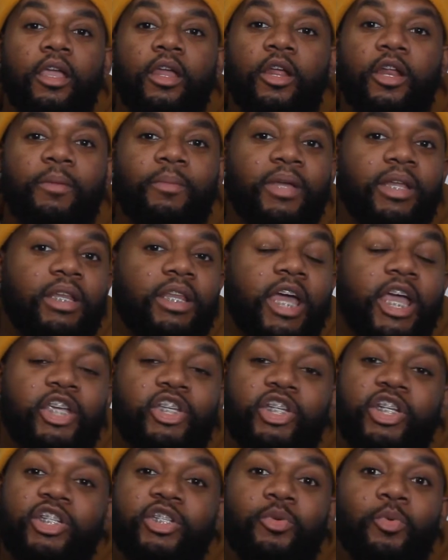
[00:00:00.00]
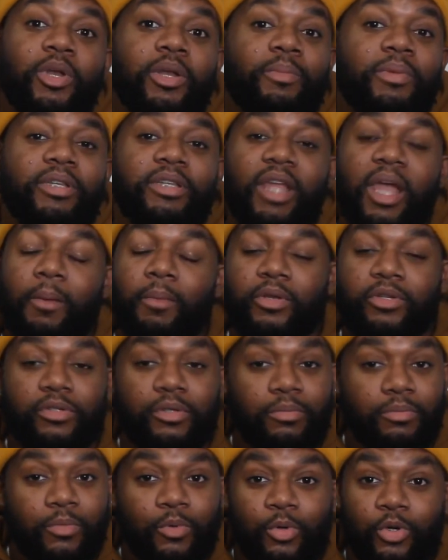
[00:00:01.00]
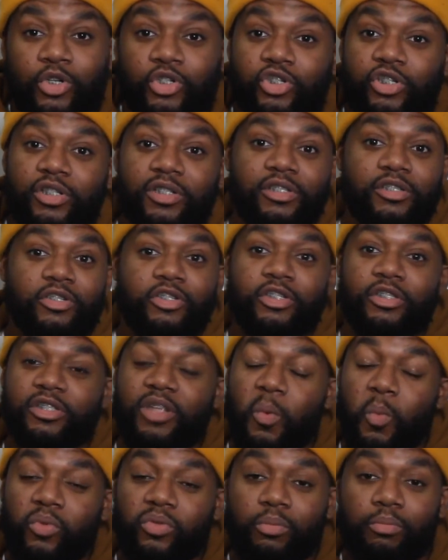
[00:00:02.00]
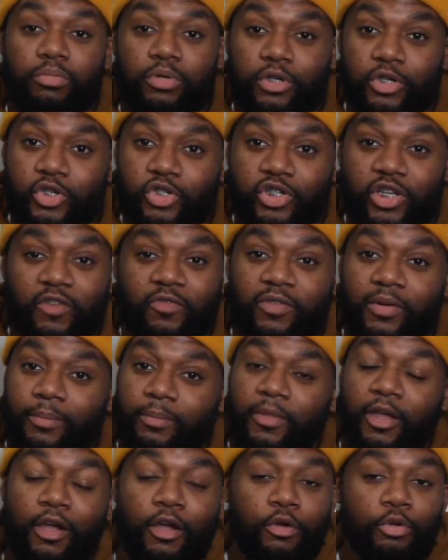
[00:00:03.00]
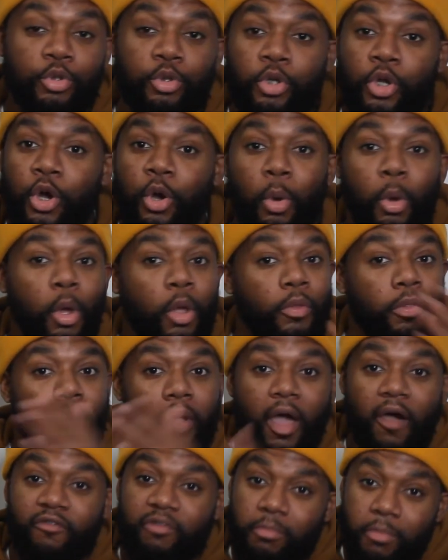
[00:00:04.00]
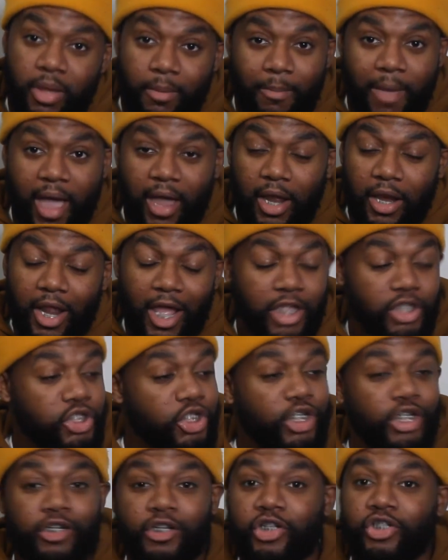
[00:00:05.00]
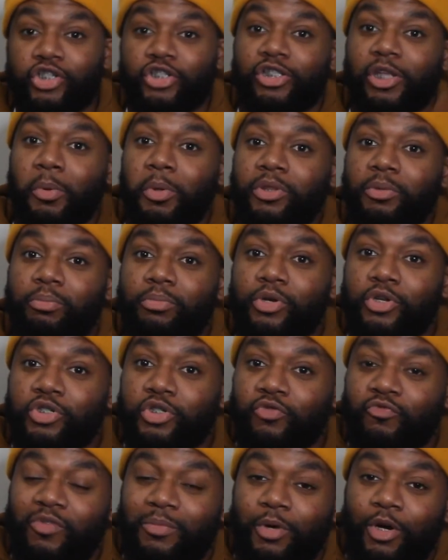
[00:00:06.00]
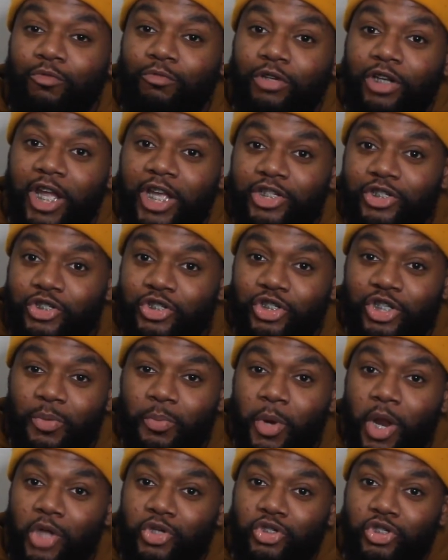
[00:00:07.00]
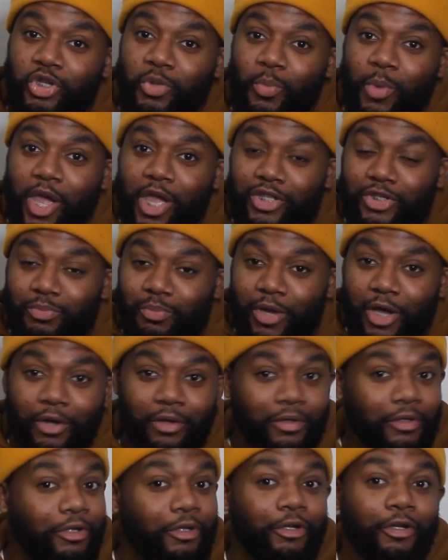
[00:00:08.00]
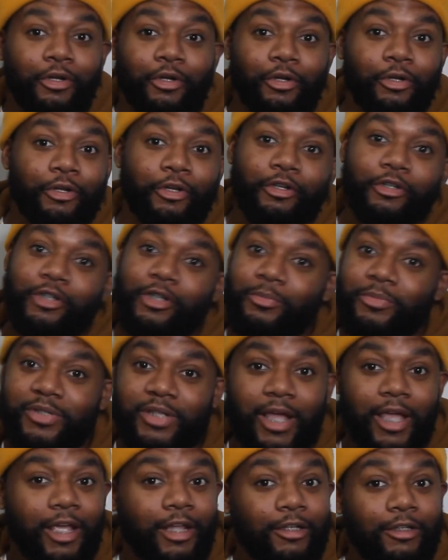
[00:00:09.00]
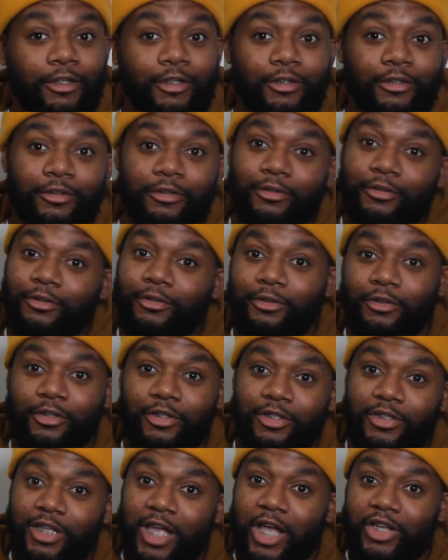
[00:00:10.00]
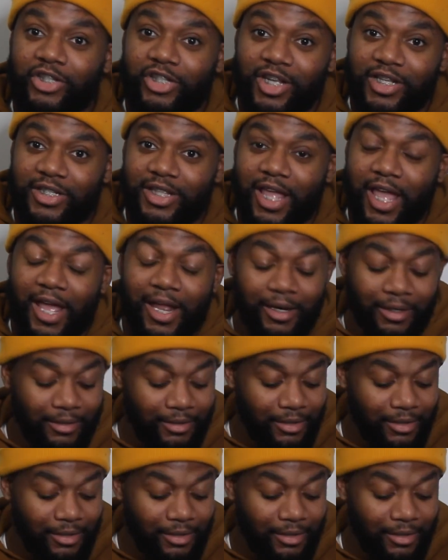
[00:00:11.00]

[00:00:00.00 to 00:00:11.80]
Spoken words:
You know what I mean? Like, she doesn't want to be damaged no more. She's done with the bullshit from, you know, the government back in Nigeria. She's done with the bullshit from her relationship and how she demands better. You know what I'm saying? Look, see how she does that?